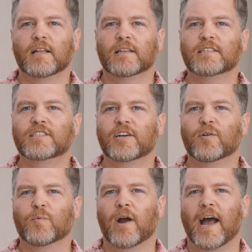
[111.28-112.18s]
This
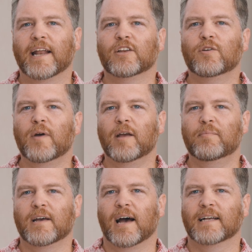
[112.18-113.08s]
year, we're adding new A
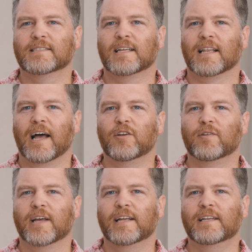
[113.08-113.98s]
P Is that allow you
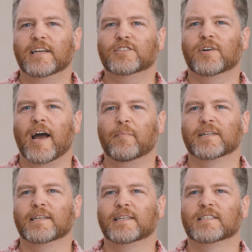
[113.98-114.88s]
to index your app
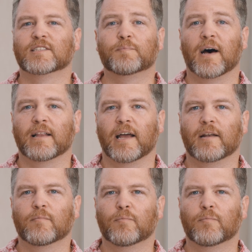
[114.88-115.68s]
entities in Spotlight,